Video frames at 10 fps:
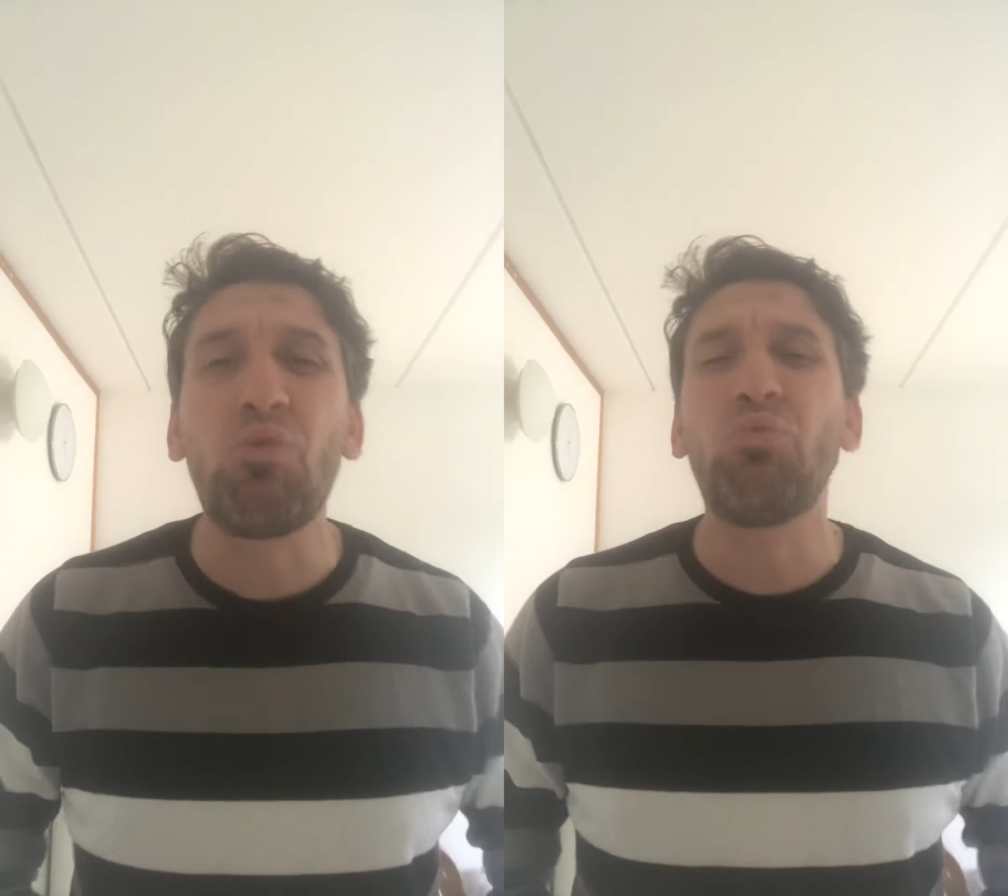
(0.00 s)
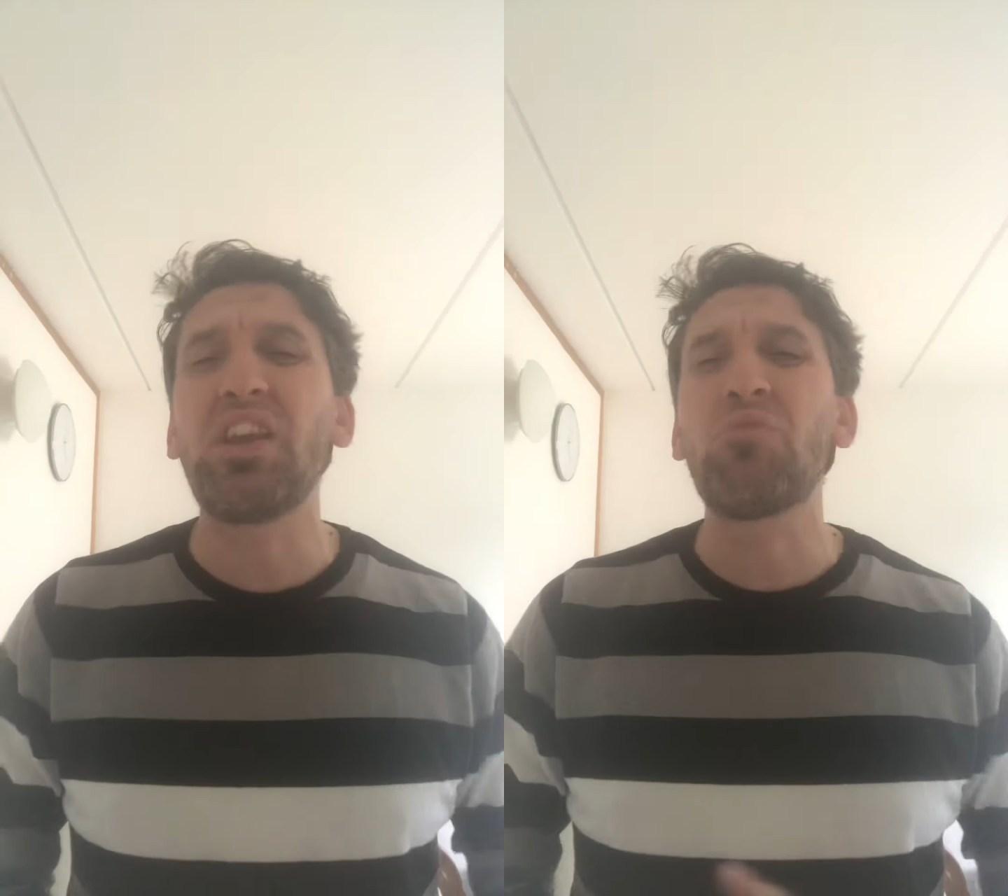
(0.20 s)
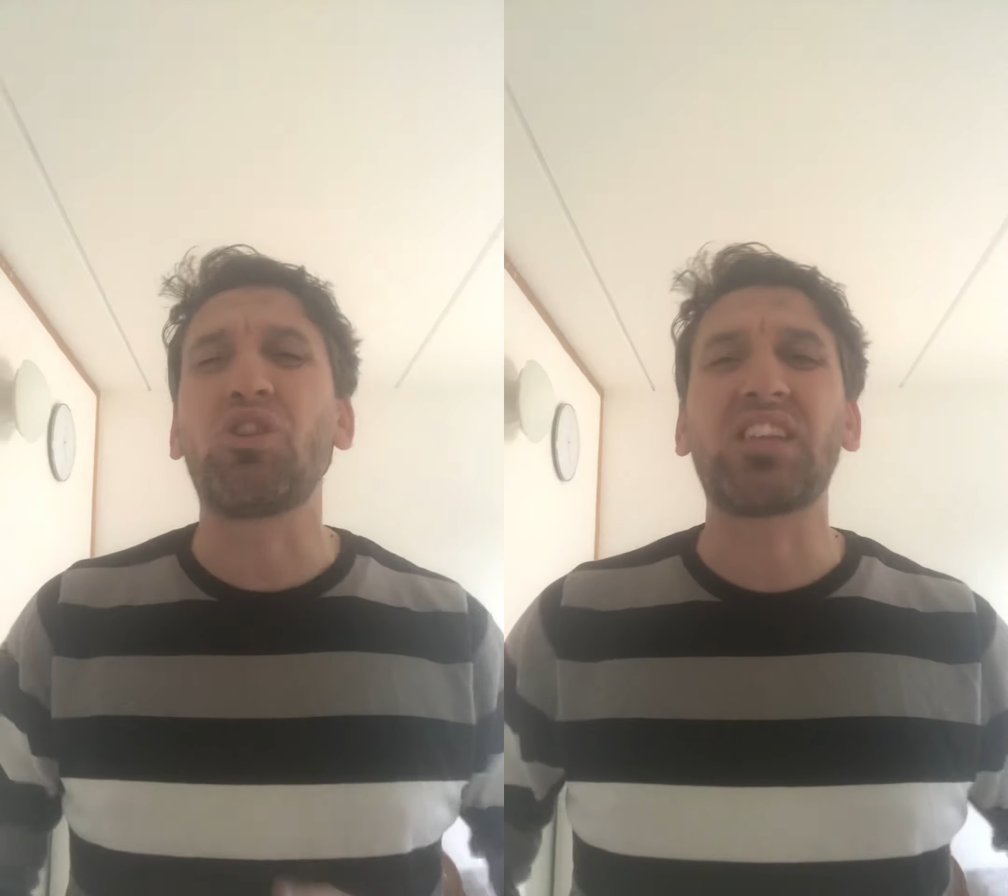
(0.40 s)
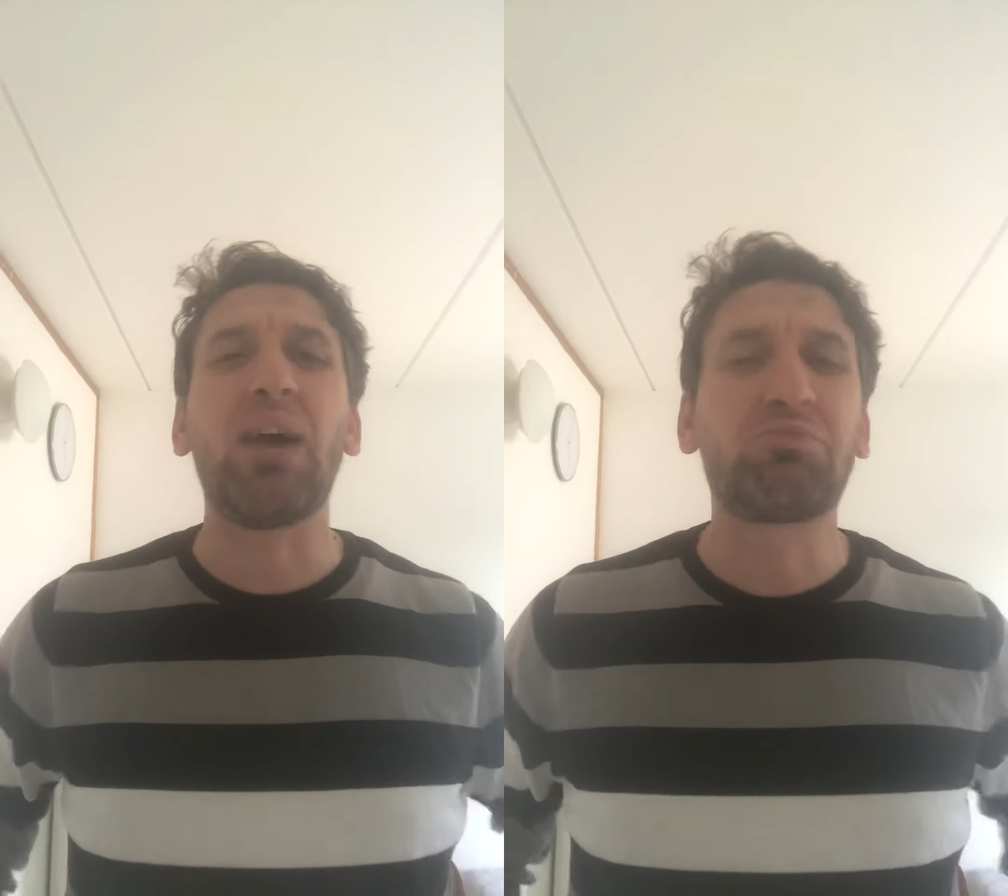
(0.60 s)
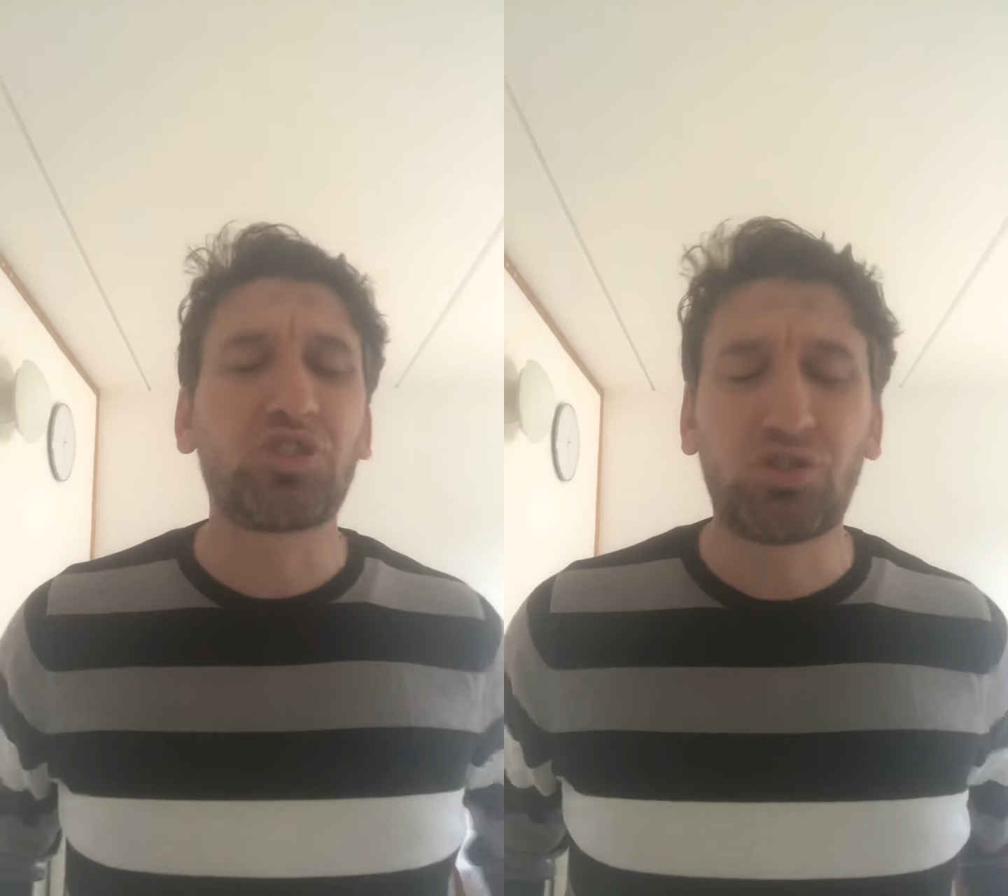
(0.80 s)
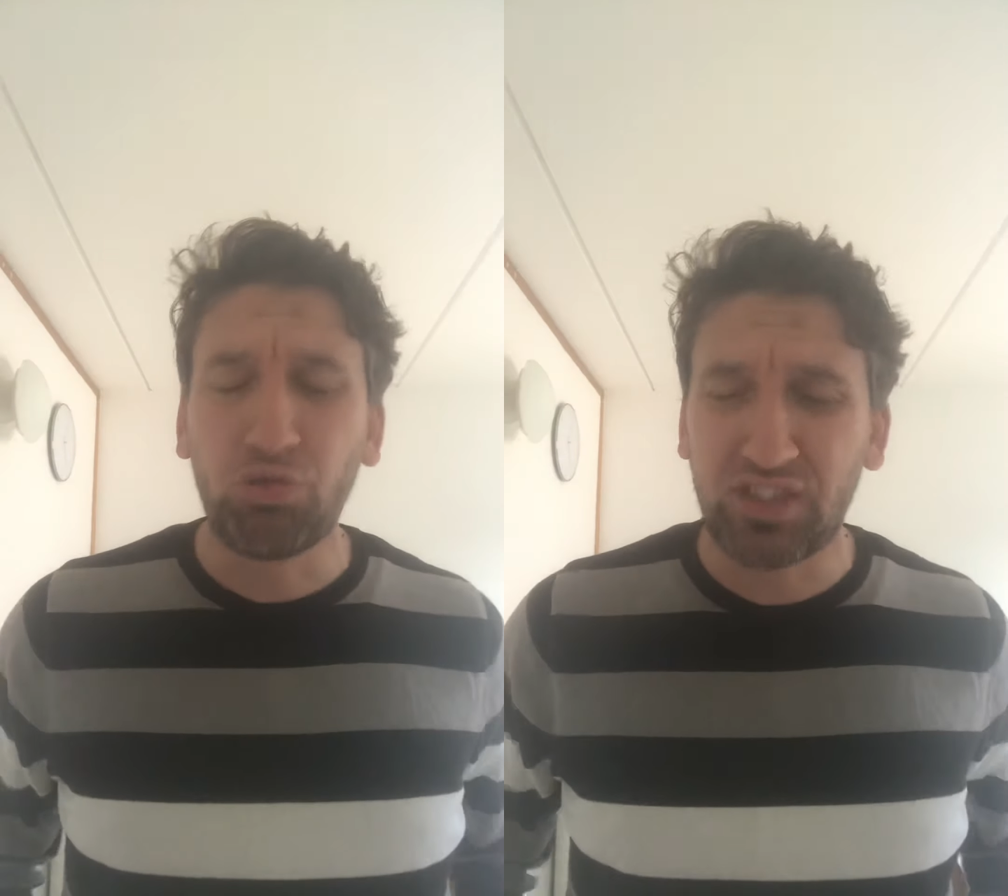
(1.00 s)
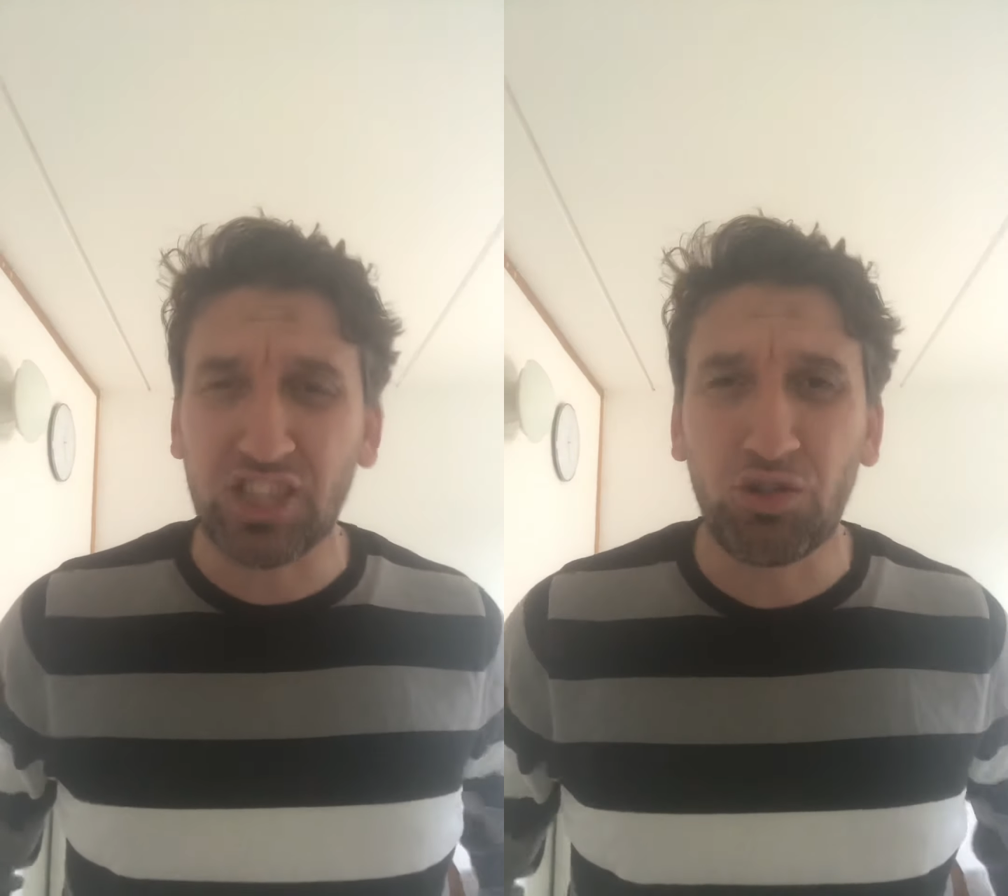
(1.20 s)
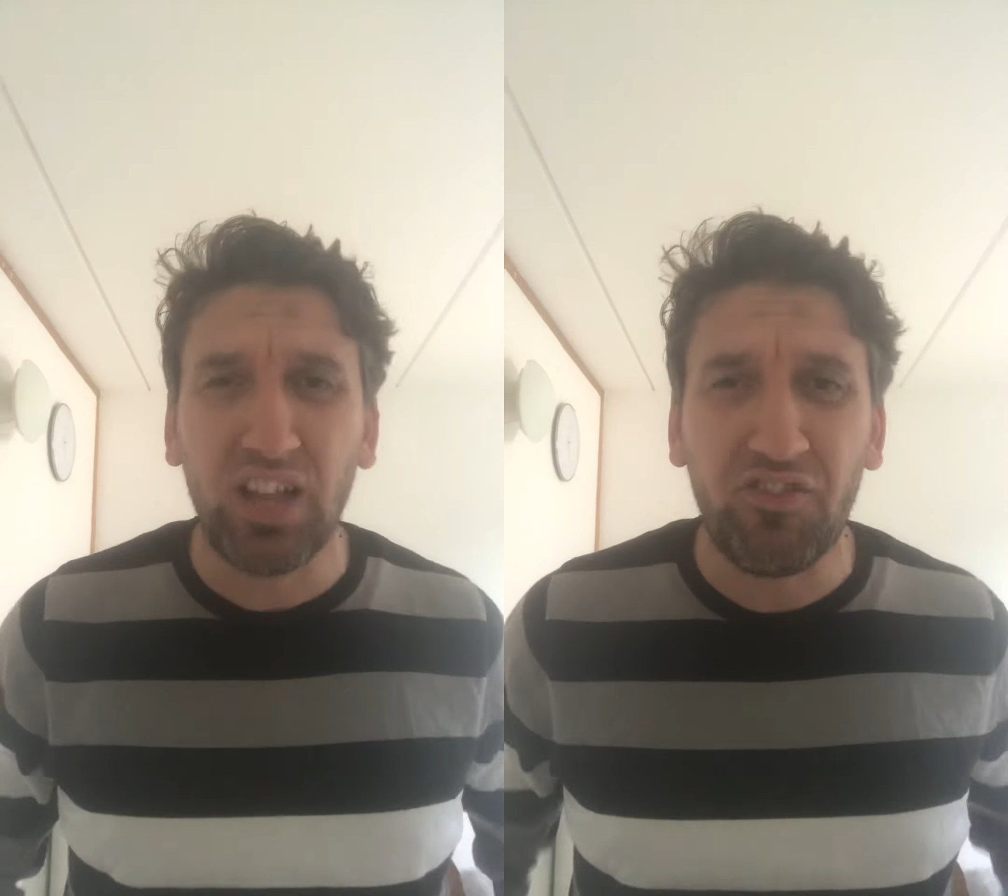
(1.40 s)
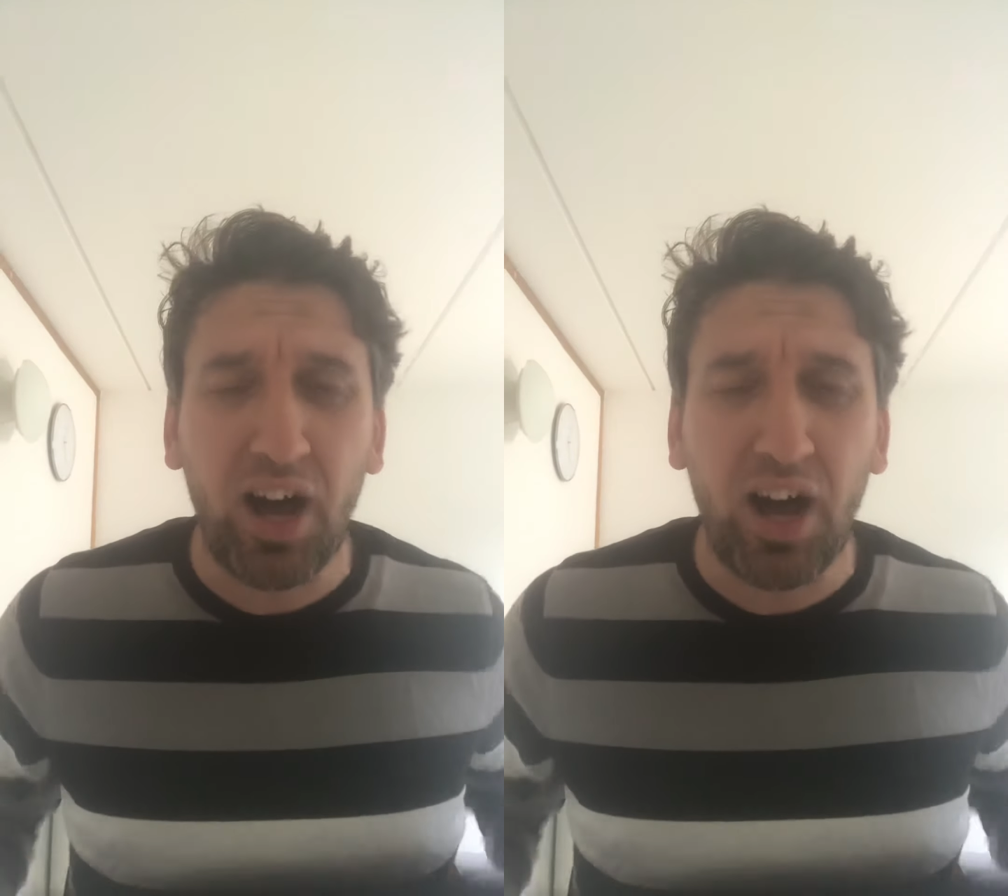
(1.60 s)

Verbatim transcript: when he was up two sets to love